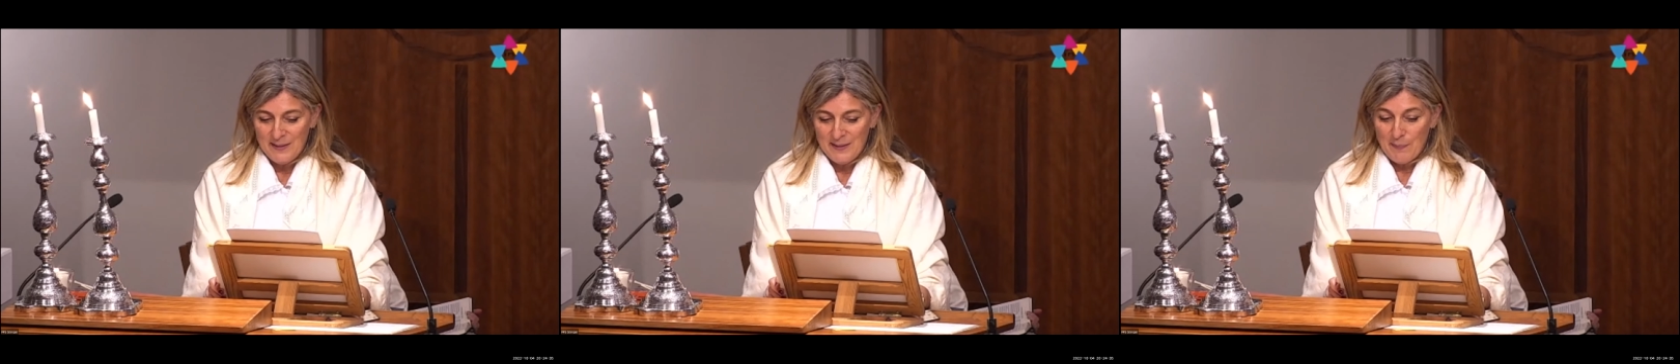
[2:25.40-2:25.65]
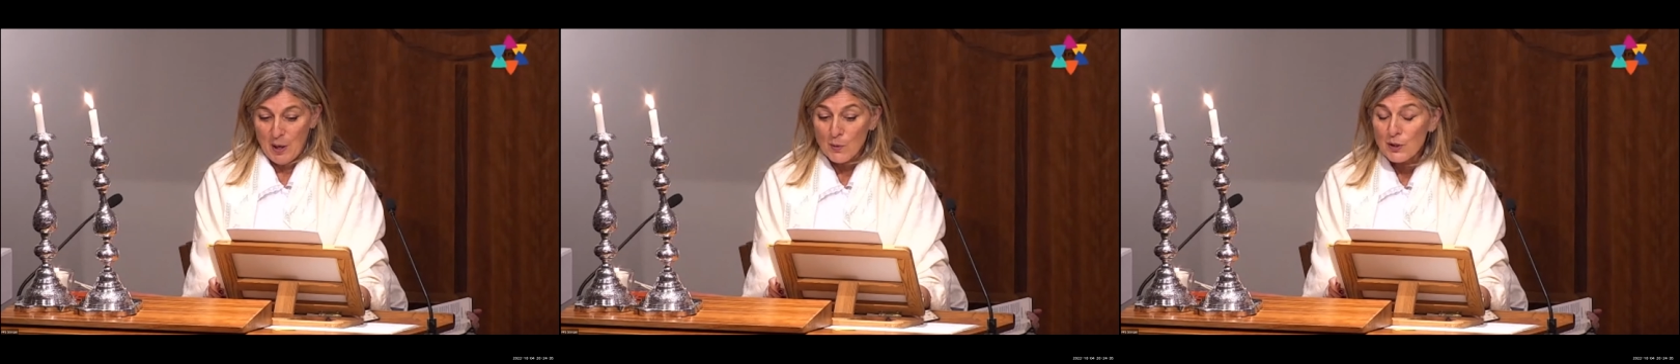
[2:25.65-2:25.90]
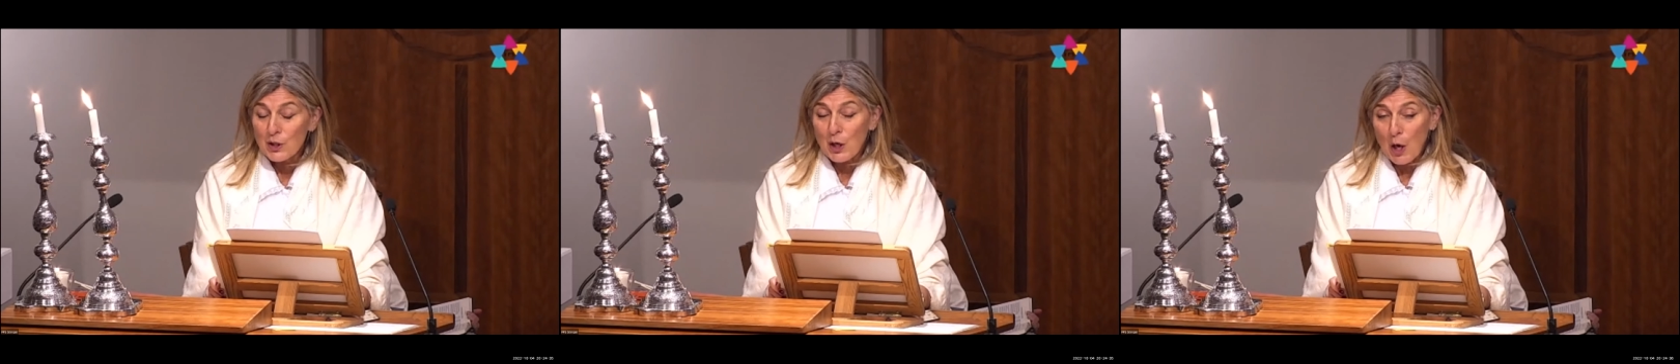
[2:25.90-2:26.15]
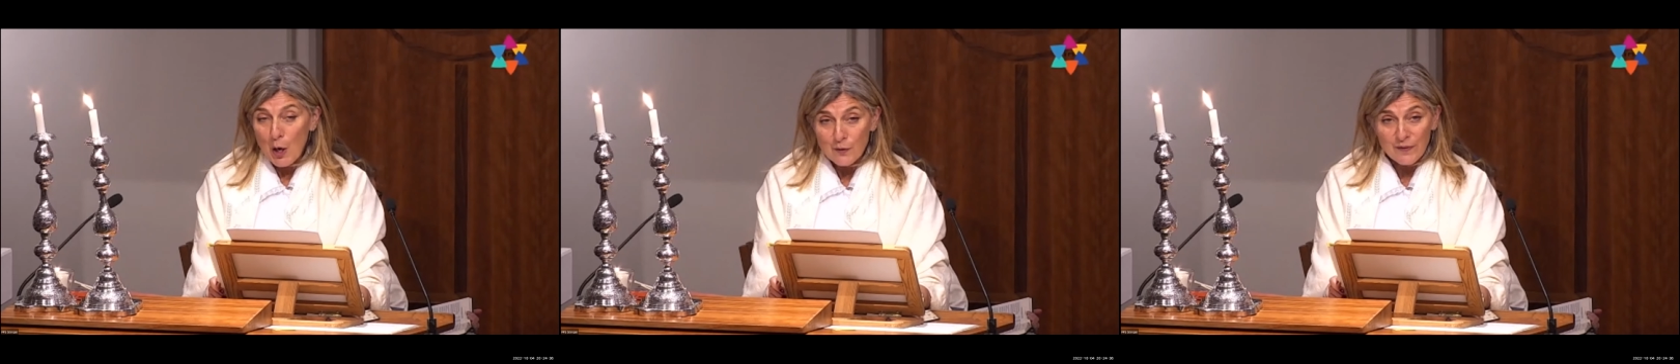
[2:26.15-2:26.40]

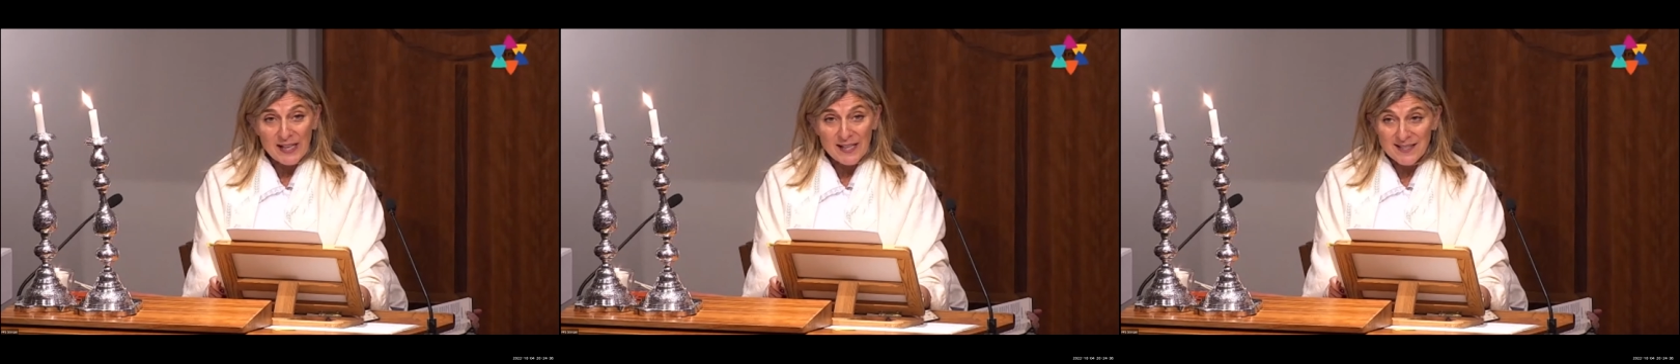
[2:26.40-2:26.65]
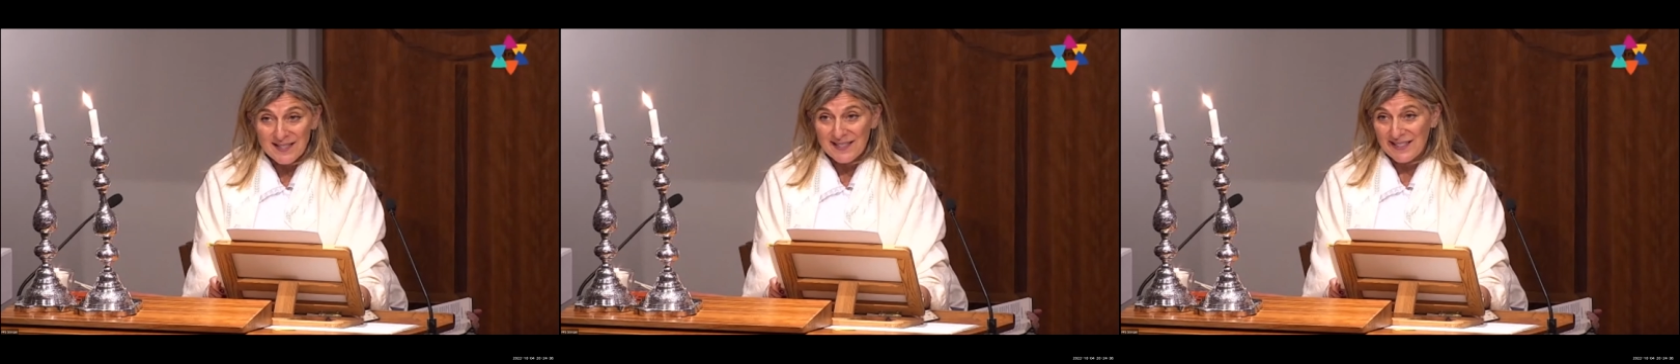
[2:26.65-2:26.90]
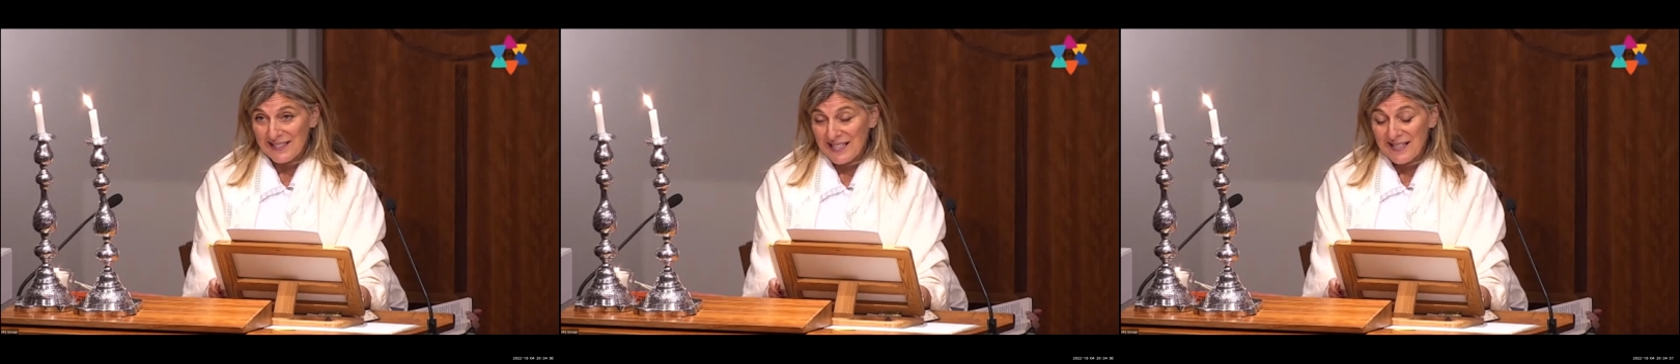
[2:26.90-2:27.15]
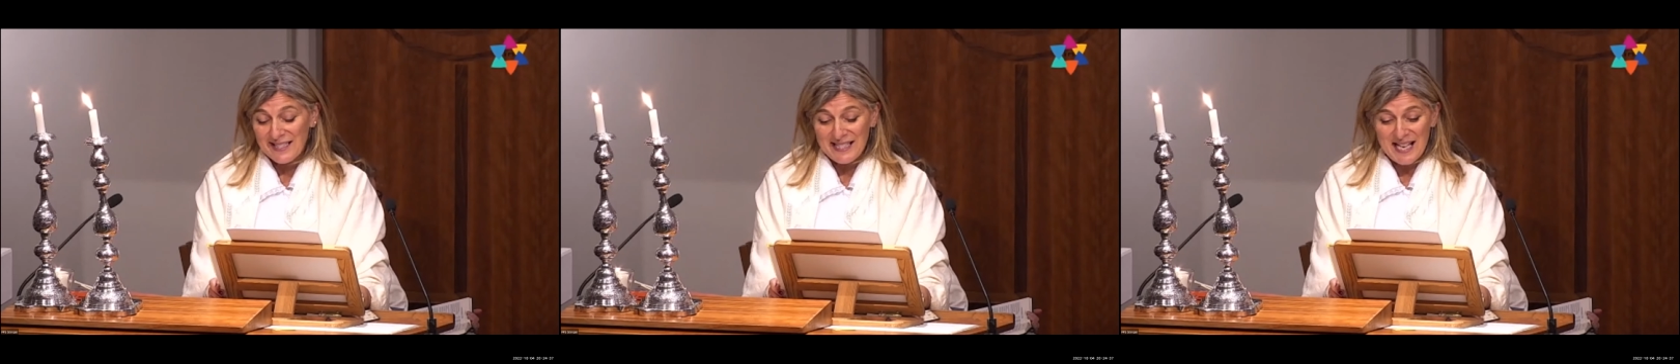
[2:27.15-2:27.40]
Post-COVID, as
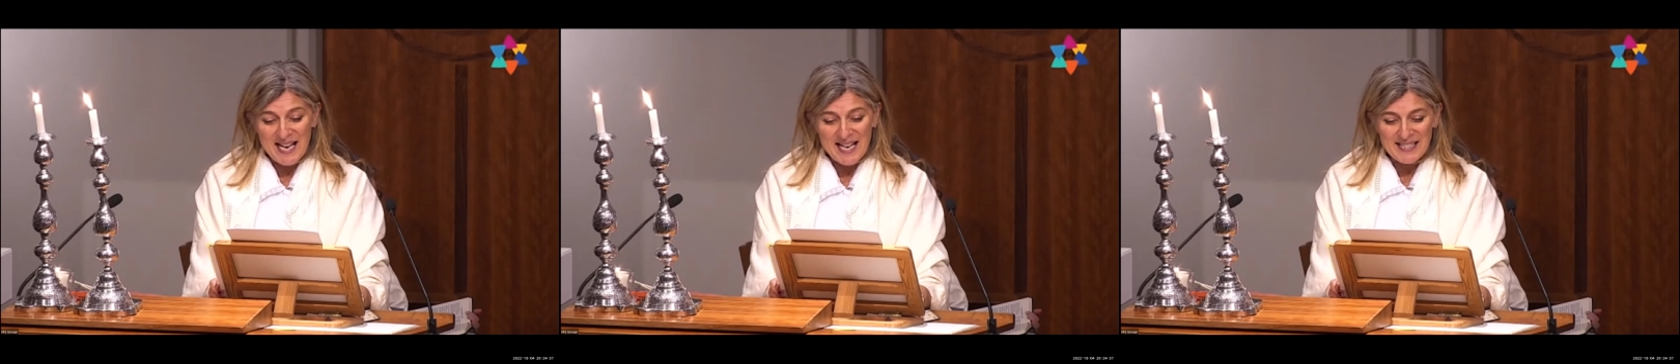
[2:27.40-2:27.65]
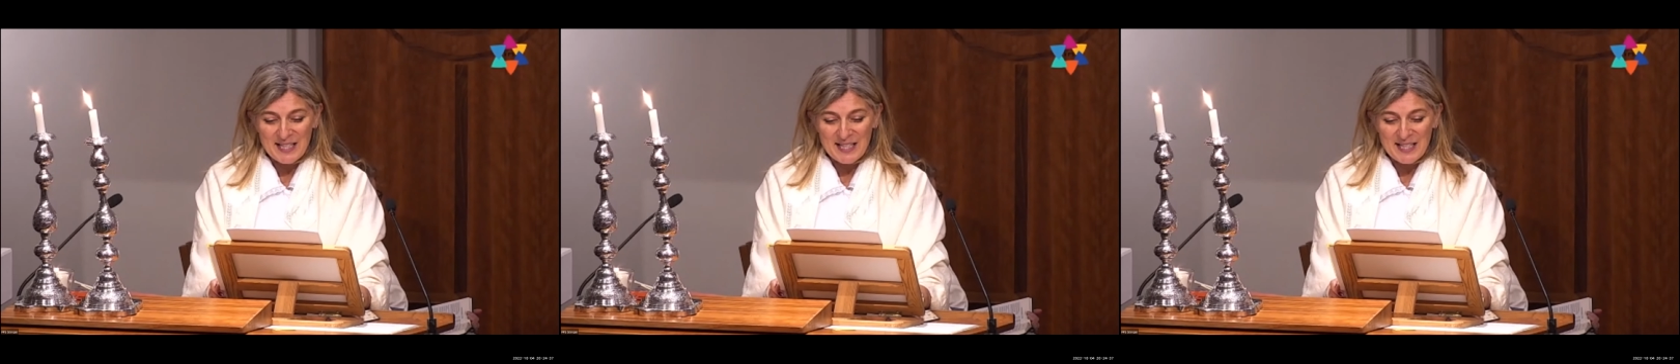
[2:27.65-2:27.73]
I said,